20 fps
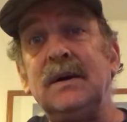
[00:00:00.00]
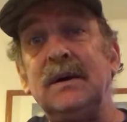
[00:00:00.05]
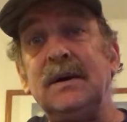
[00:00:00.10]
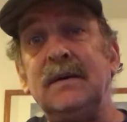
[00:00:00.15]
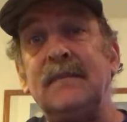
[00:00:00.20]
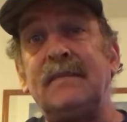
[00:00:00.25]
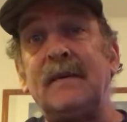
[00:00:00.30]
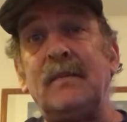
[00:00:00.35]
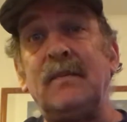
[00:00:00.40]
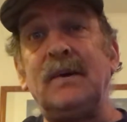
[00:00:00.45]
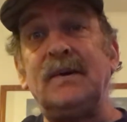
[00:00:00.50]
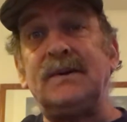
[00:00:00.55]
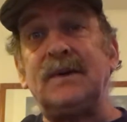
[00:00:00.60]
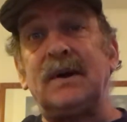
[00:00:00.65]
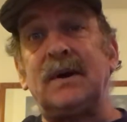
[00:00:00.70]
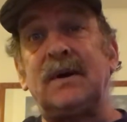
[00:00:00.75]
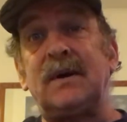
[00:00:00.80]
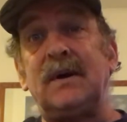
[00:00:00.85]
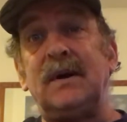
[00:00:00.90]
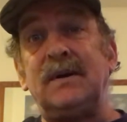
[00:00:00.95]
If I
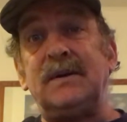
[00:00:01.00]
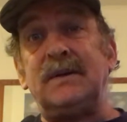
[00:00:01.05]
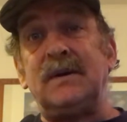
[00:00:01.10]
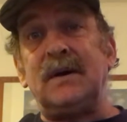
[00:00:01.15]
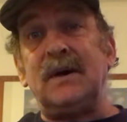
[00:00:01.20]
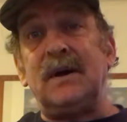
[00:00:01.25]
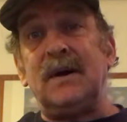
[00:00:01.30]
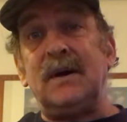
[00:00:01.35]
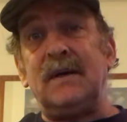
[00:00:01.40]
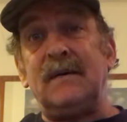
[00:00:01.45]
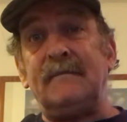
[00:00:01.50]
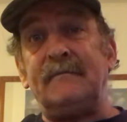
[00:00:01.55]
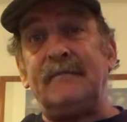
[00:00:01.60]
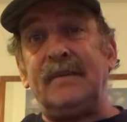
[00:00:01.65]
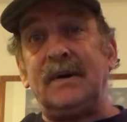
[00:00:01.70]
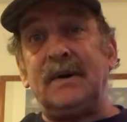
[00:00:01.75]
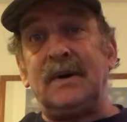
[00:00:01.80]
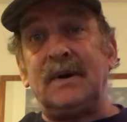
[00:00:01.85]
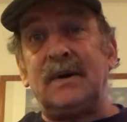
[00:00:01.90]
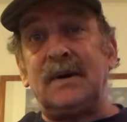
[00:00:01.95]
wasn't crazy, I am
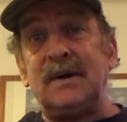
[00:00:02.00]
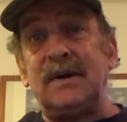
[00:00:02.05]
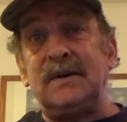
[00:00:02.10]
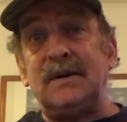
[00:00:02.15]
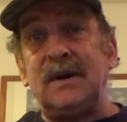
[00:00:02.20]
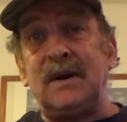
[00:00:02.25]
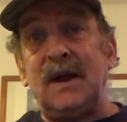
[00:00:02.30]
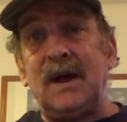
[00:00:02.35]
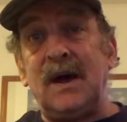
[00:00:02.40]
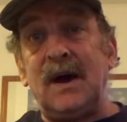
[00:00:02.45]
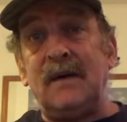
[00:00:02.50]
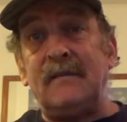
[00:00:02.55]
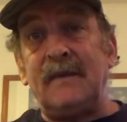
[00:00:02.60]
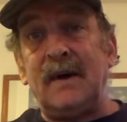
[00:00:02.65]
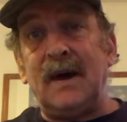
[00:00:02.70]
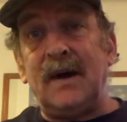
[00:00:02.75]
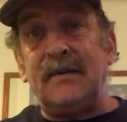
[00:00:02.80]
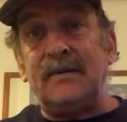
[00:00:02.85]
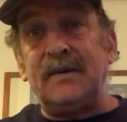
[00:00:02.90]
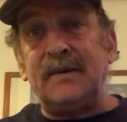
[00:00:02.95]
fucking crazy now,
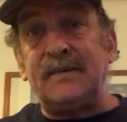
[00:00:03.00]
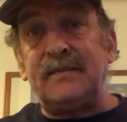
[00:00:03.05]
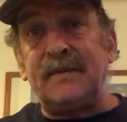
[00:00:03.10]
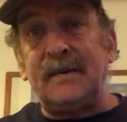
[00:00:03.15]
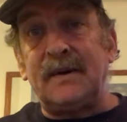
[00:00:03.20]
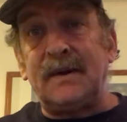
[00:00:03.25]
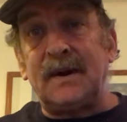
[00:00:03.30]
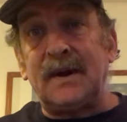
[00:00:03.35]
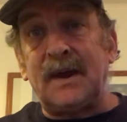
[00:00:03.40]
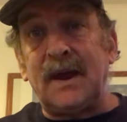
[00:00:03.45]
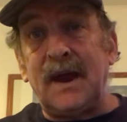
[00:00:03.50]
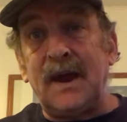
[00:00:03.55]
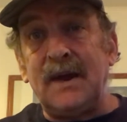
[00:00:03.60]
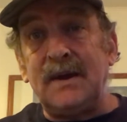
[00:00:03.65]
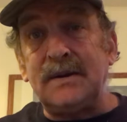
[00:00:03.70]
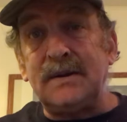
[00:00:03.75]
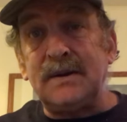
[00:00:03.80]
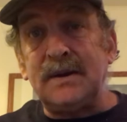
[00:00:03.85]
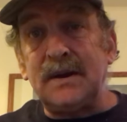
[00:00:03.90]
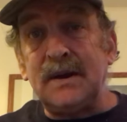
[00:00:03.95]
man. This fucking case.